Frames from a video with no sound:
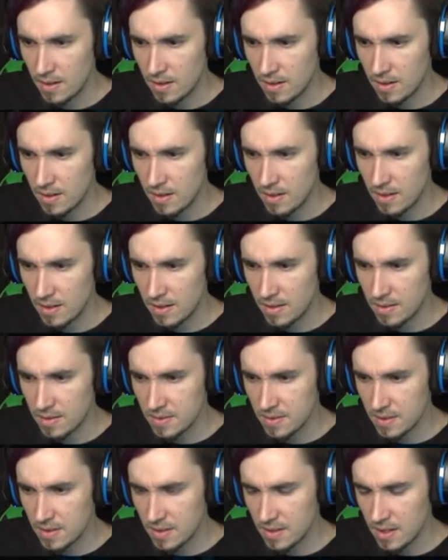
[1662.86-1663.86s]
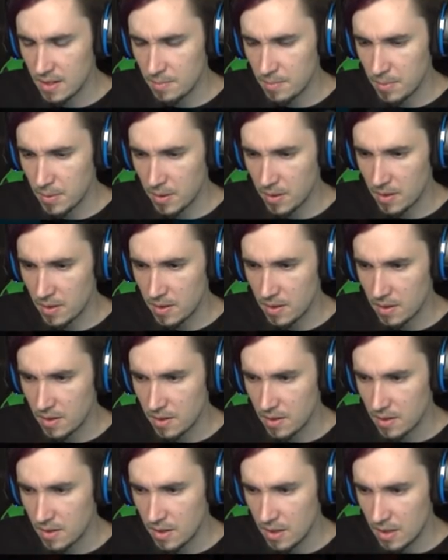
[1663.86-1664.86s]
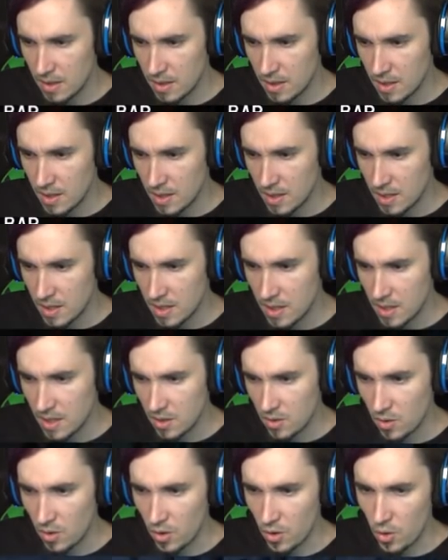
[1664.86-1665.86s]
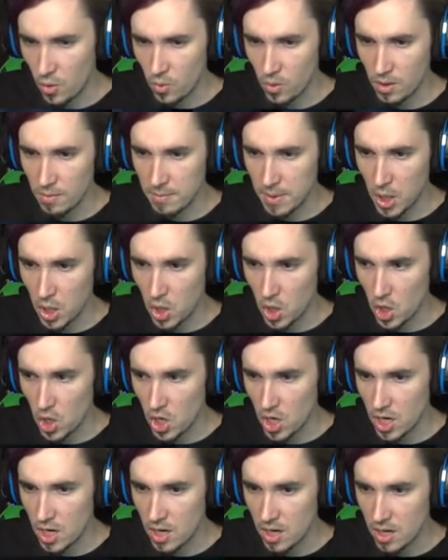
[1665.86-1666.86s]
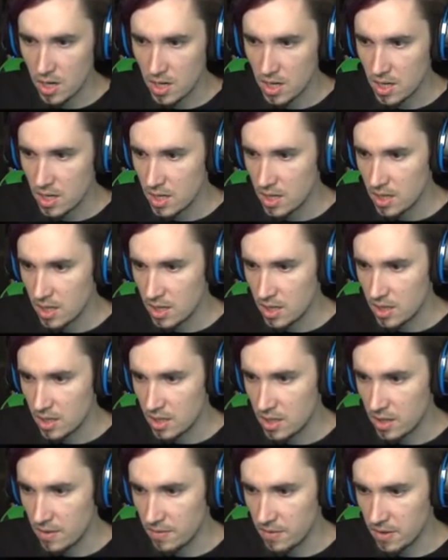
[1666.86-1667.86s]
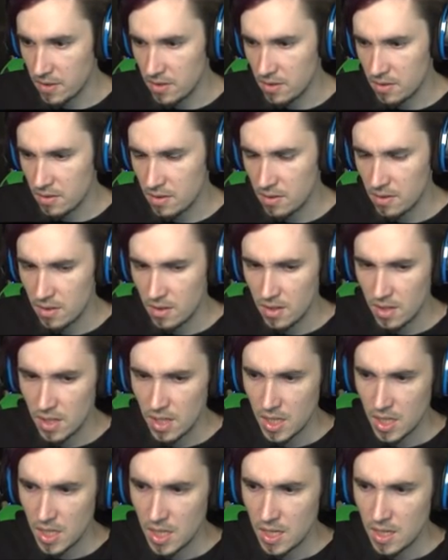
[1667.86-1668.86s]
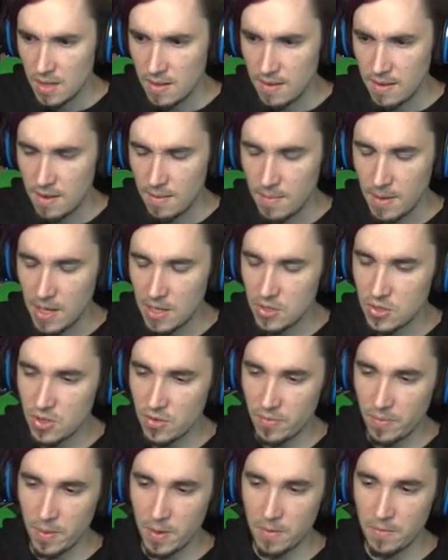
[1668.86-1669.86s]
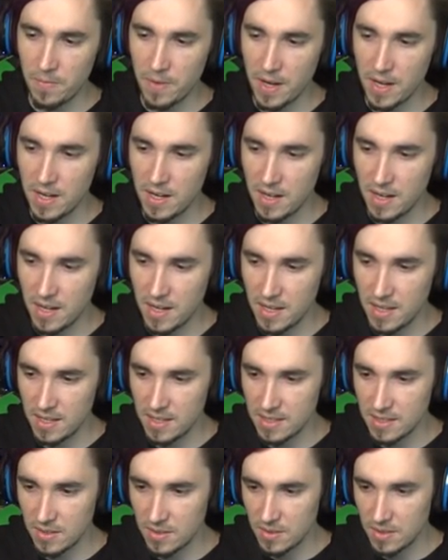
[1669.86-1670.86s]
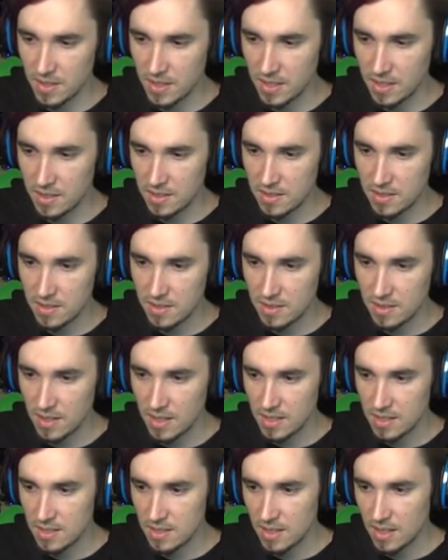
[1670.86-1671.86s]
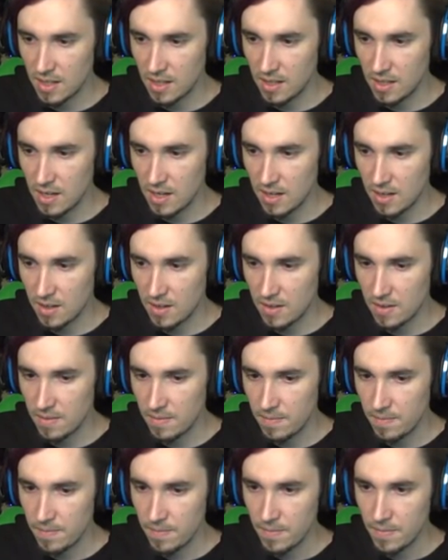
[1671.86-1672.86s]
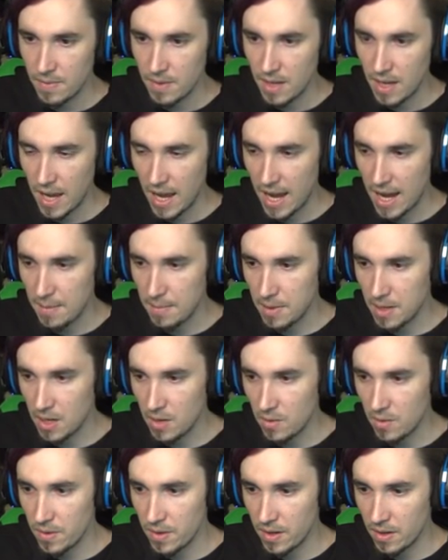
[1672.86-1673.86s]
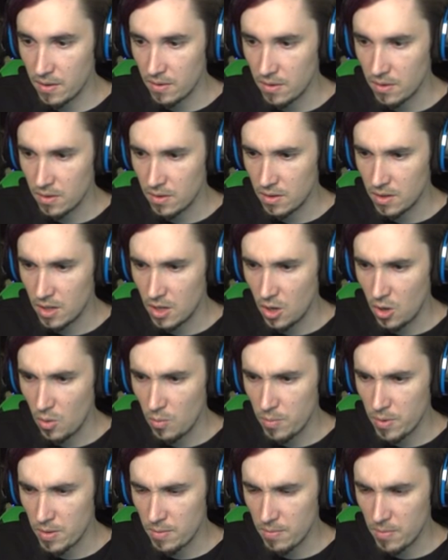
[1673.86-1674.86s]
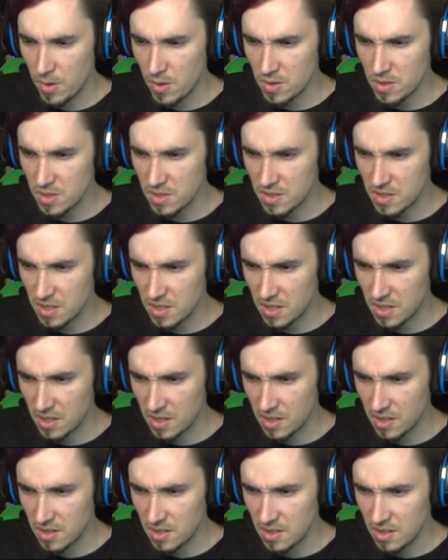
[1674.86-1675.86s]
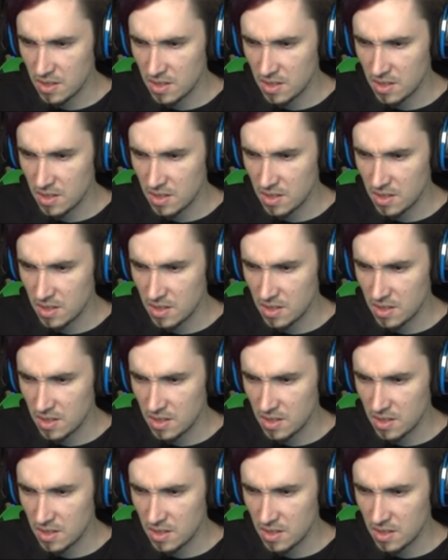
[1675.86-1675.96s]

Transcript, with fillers: Uh, there's a nut bar. Granola bar. Nifty. I'm not sure if I'm going to find it in any of these little things. That's not a locker. Had me going there. Open emergency kit.